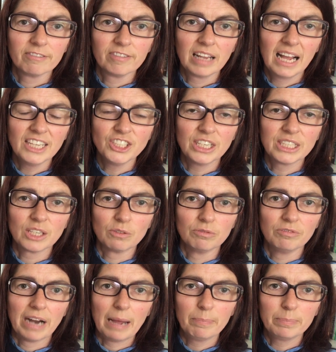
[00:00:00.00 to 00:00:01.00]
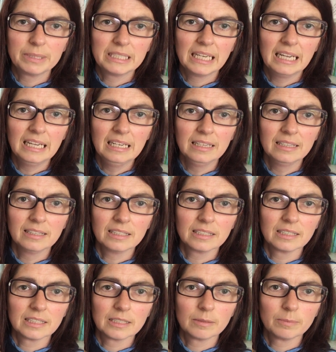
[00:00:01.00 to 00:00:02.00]
Flash is a reptile.
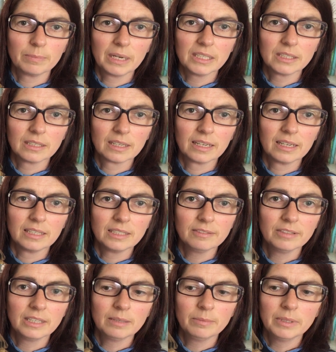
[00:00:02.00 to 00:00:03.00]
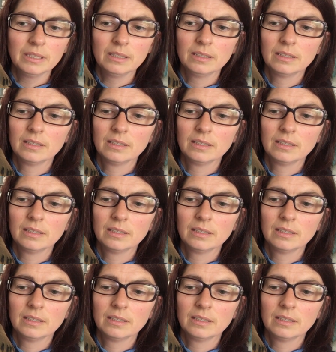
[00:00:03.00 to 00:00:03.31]
That's a special kind of animal.